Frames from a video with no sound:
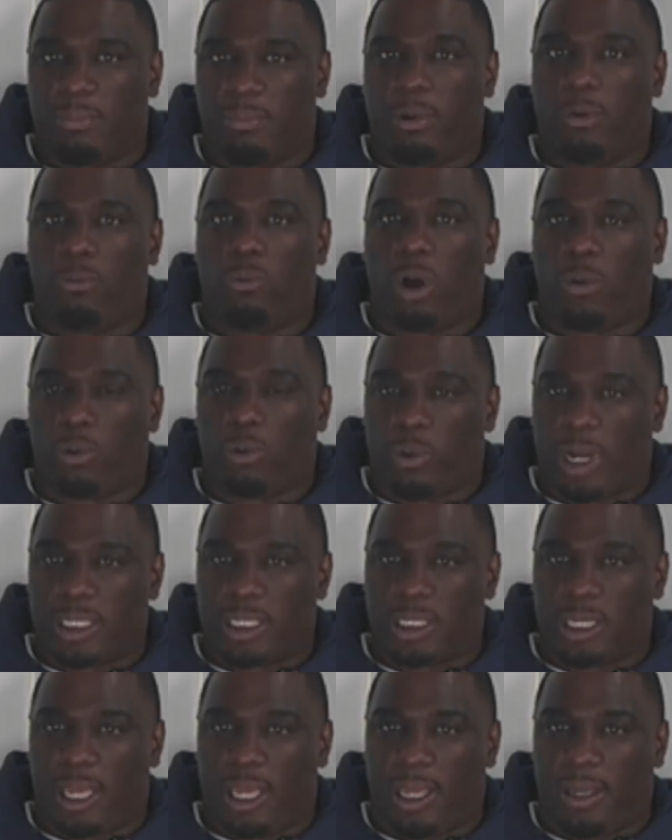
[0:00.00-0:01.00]
But one will
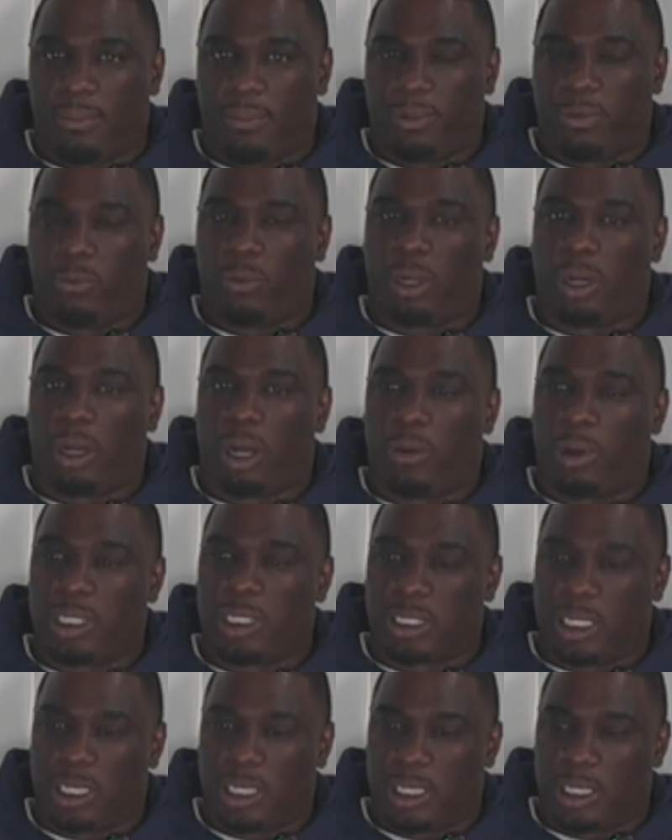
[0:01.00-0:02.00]
resonate. But one
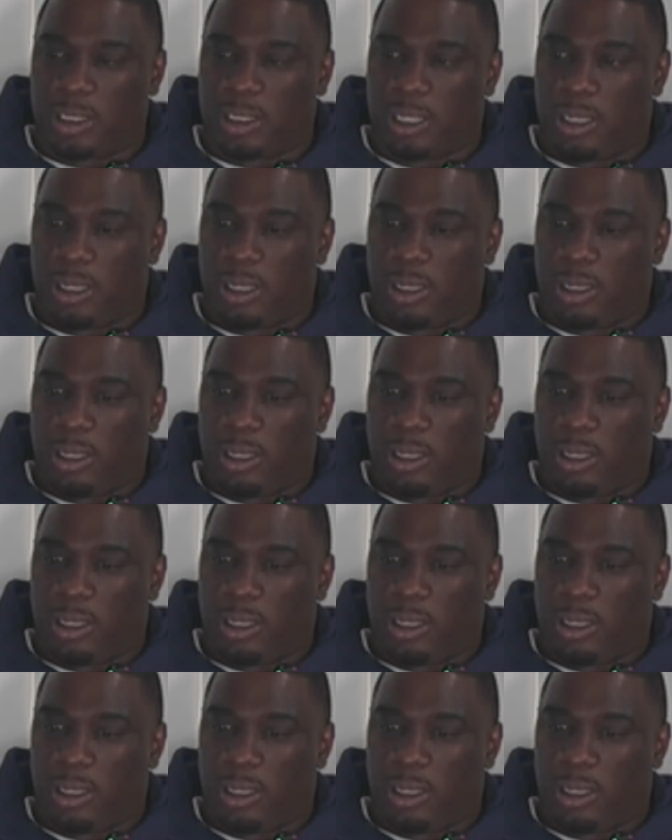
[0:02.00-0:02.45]
always is